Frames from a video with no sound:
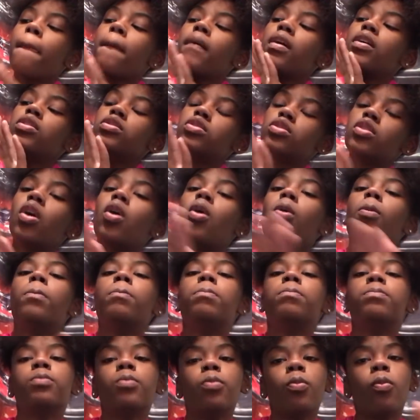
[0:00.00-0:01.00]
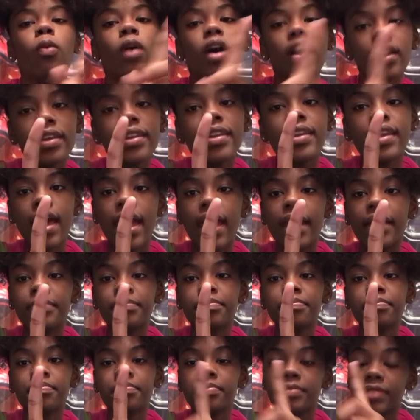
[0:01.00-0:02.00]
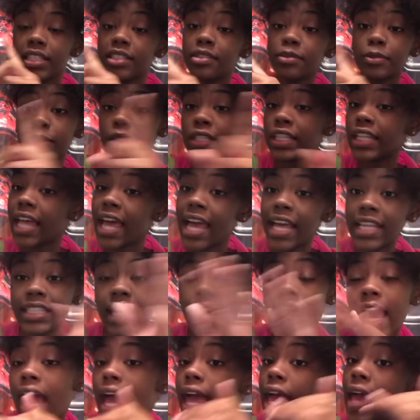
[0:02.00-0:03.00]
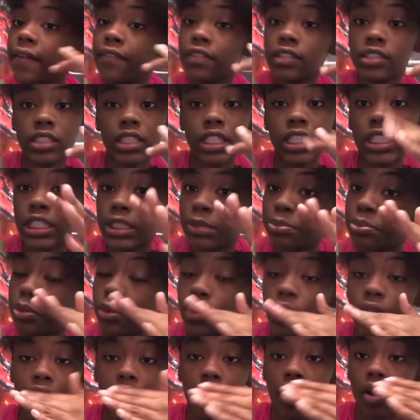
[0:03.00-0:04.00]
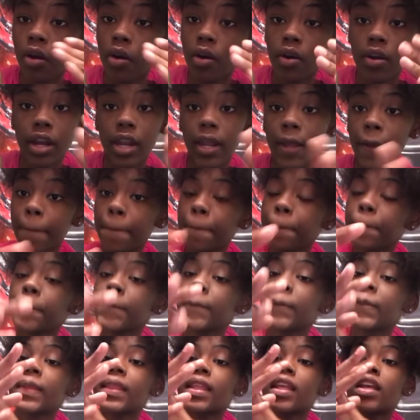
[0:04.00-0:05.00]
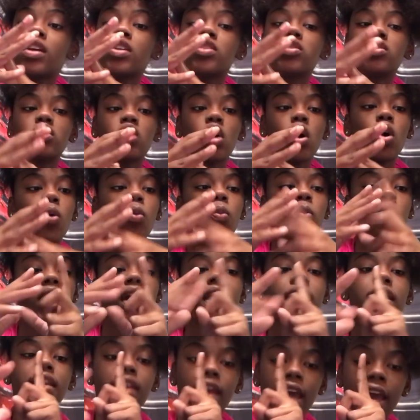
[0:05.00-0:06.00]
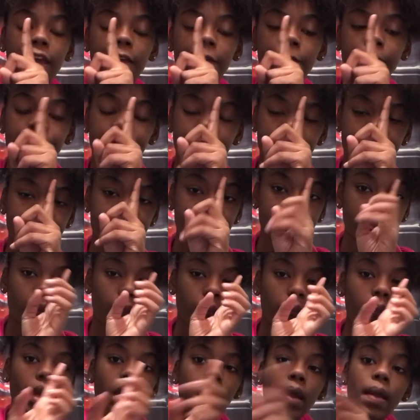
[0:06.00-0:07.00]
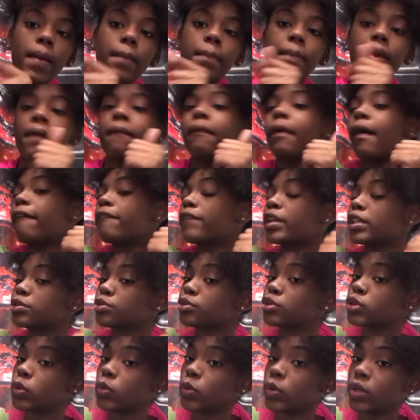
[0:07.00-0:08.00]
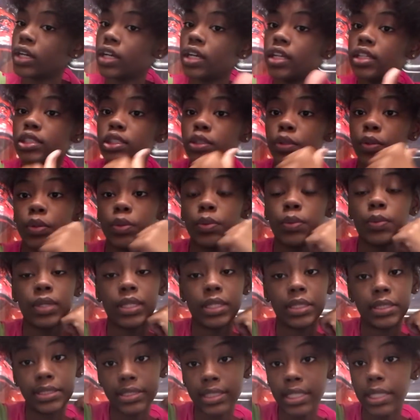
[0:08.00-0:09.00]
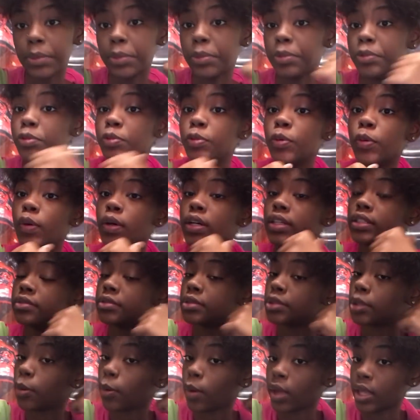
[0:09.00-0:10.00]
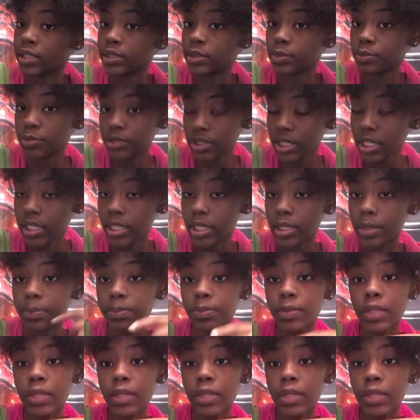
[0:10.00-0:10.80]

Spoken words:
So one day, this was the last day I ever seen this boy all day. So one day, me and my friends going to Windy City. We were going to go get some chicken.